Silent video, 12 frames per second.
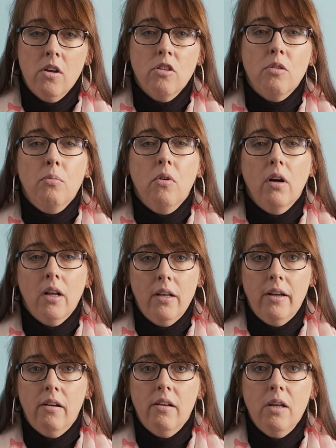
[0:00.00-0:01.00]
The more
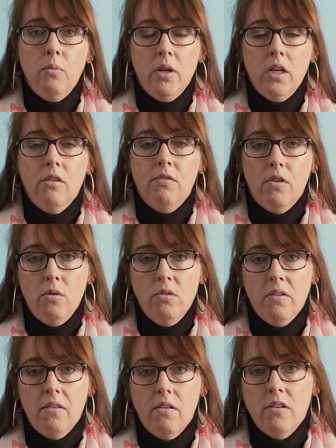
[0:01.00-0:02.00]
clearly we can
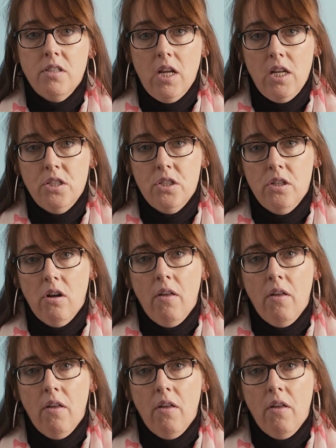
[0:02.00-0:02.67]
focus our attention